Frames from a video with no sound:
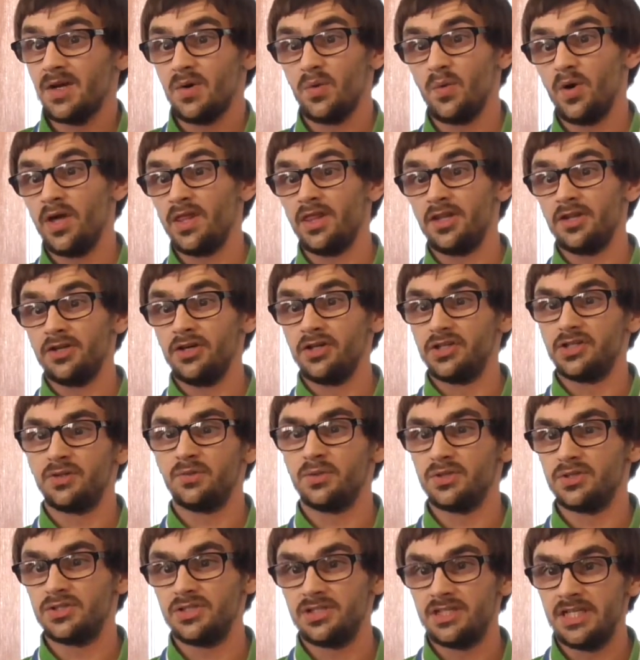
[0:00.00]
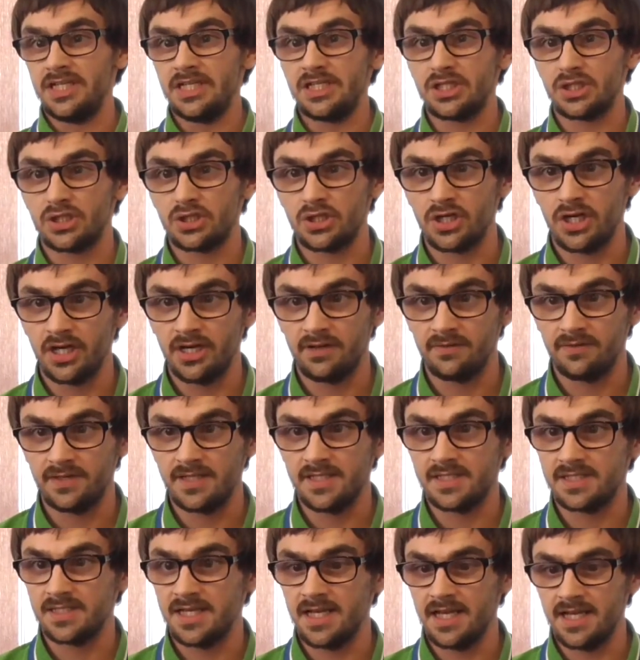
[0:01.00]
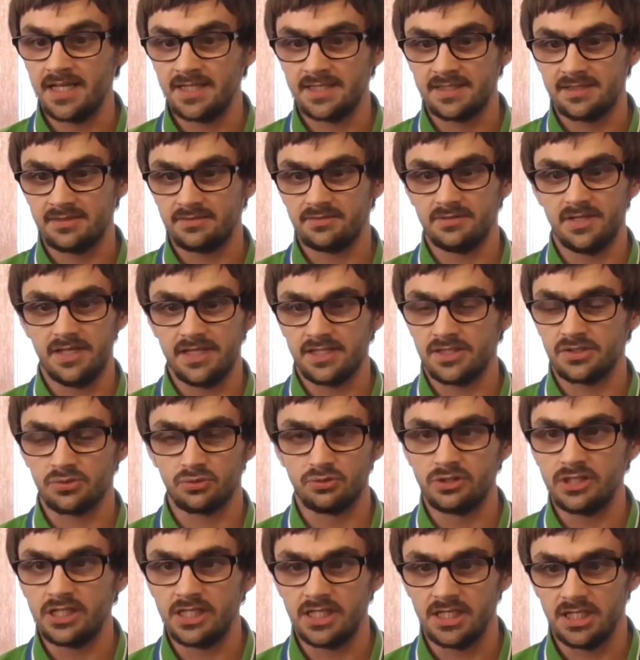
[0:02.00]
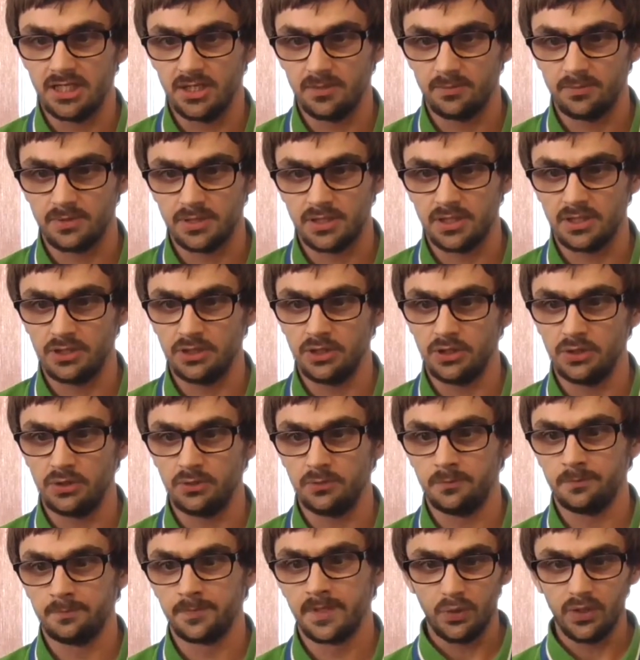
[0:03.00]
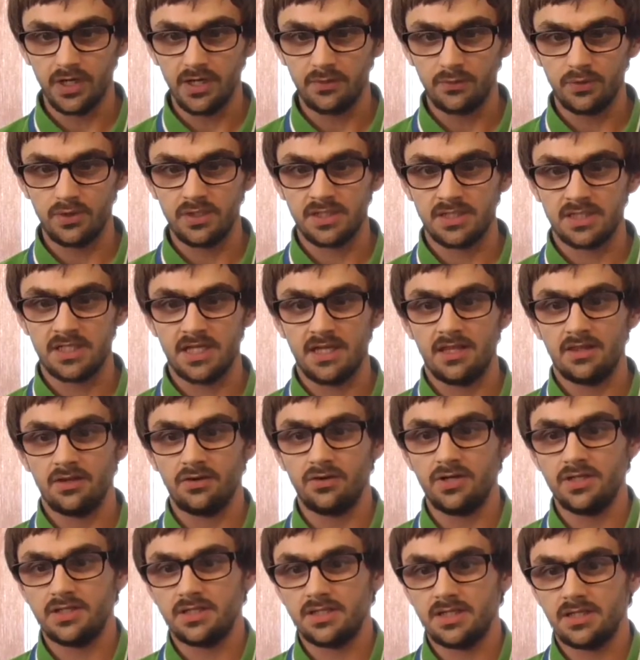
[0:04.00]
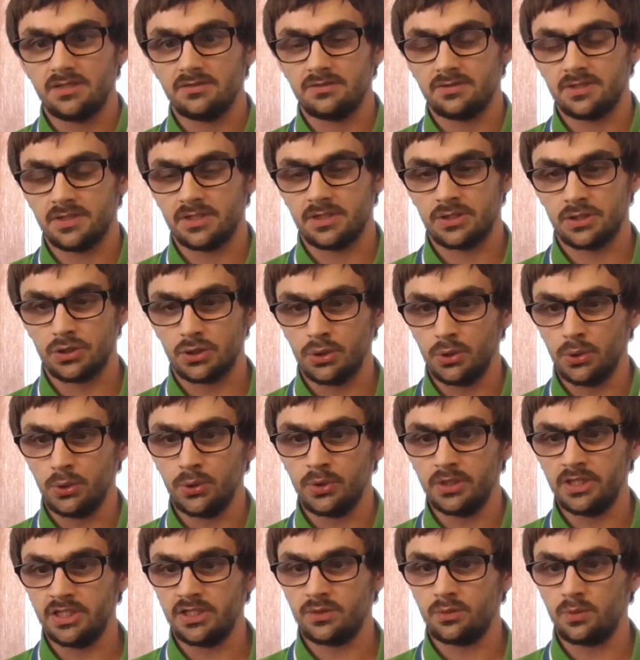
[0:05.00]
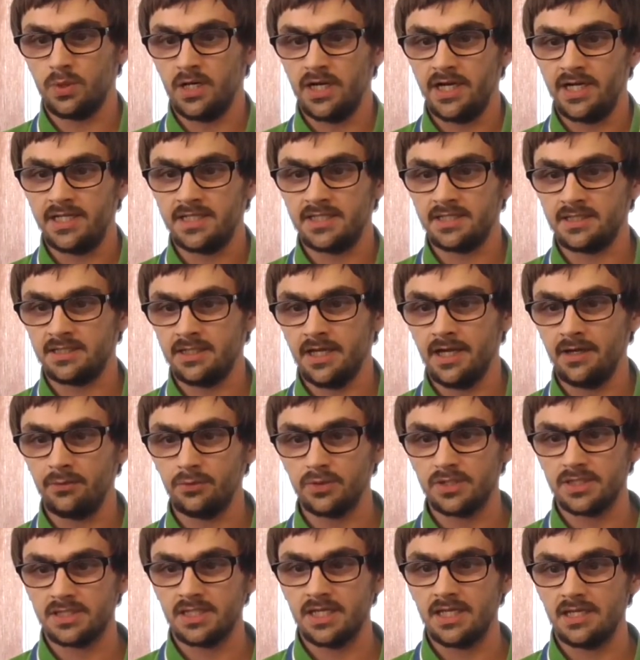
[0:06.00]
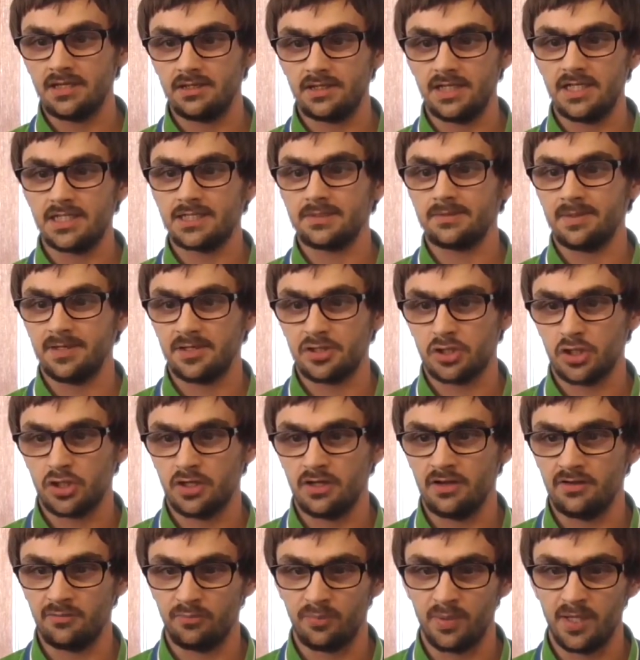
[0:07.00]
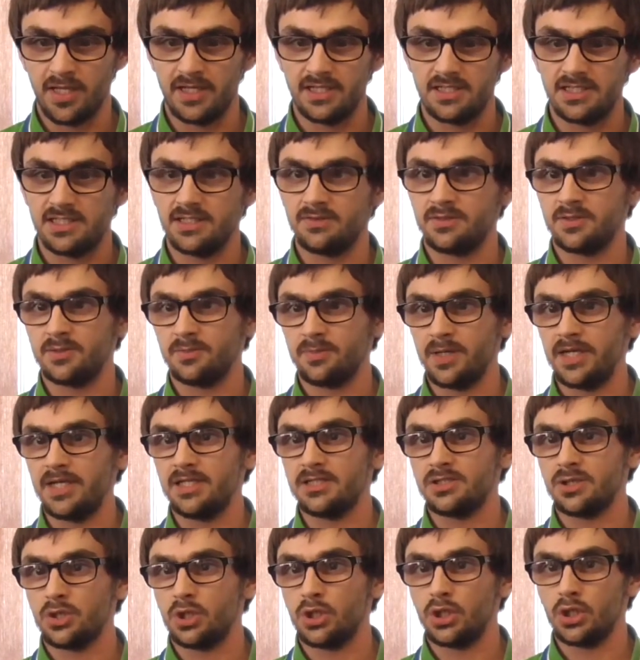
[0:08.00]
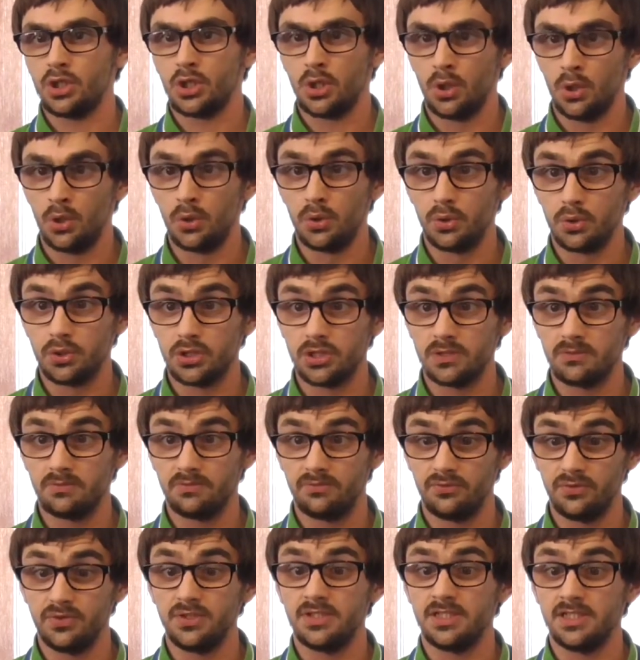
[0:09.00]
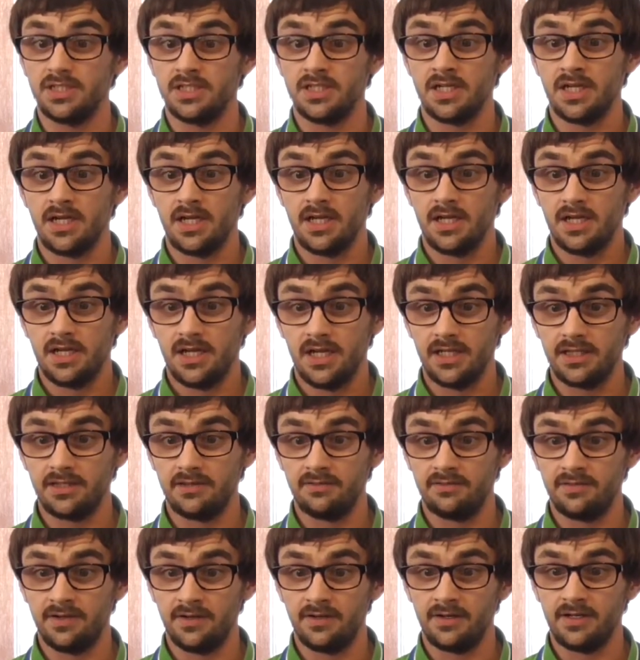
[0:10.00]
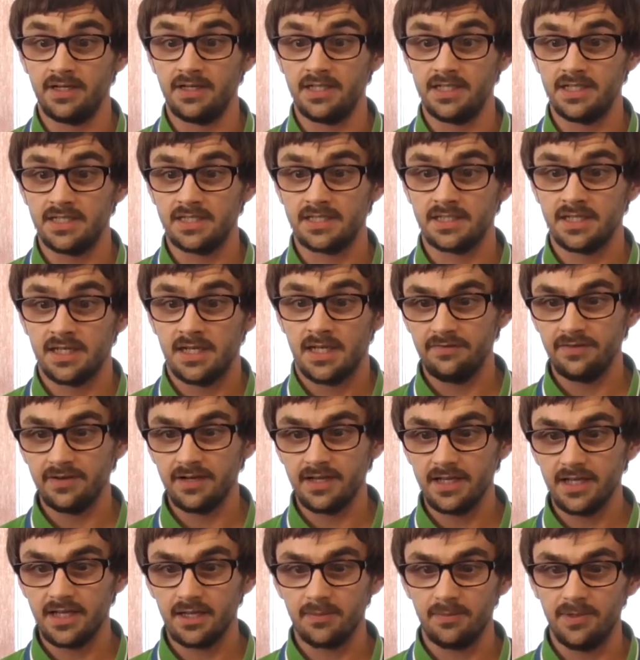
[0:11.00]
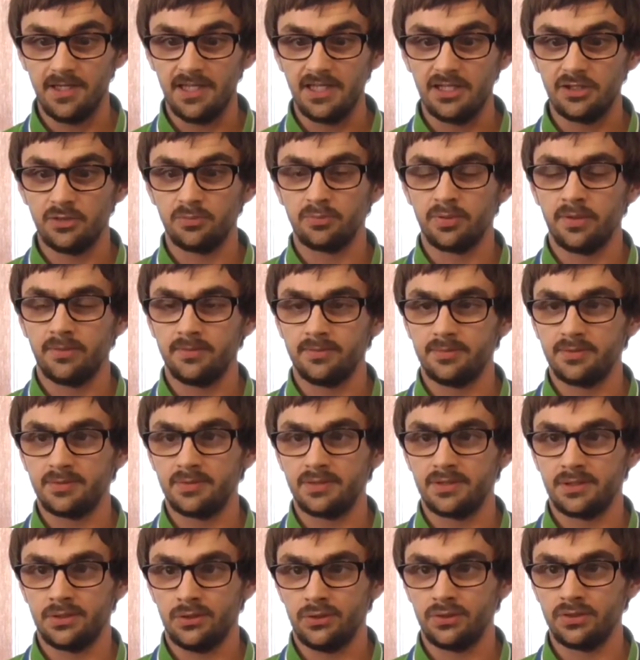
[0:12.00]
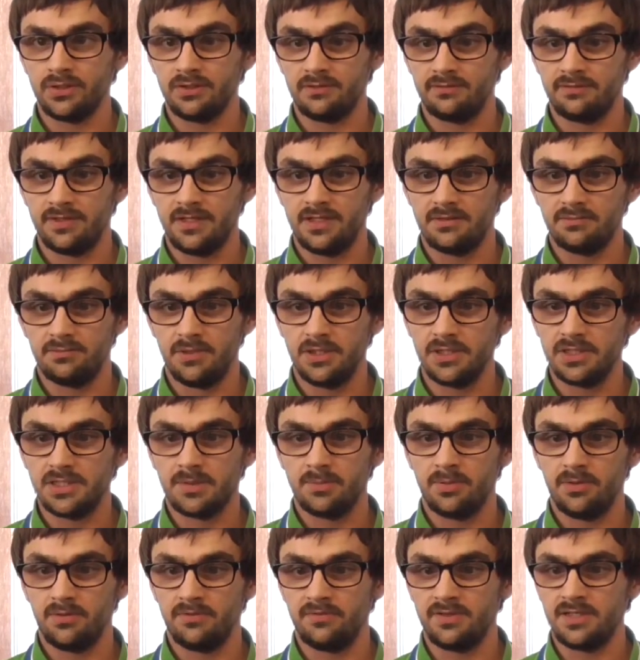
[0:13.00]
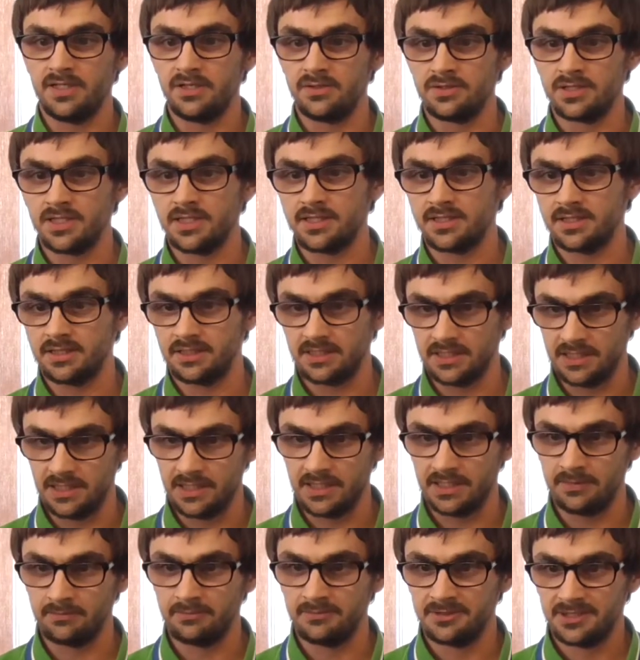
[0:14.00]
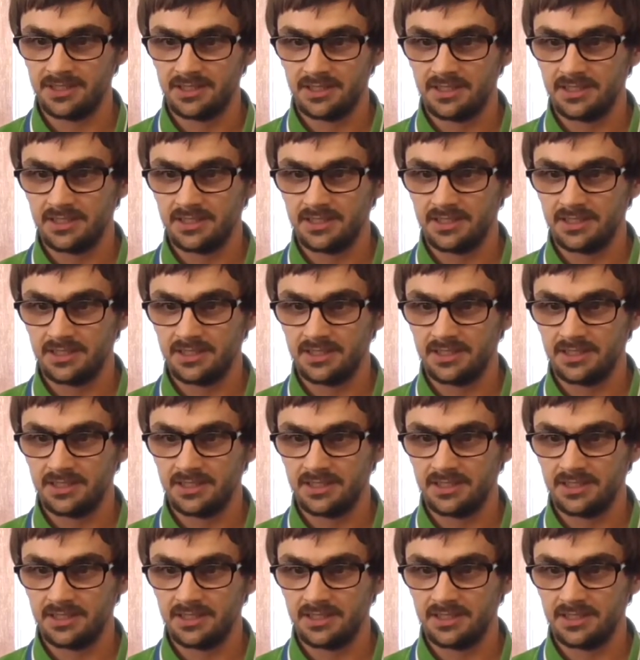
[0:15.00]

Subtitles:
Whether or not you want a disk drive these days, it's really up to you. What I would say though is storage-wise, and I would say you need to make sure you have plenty of space to record some footage at the very least. If you're like me, you'll probably be recording multiple videos at a time.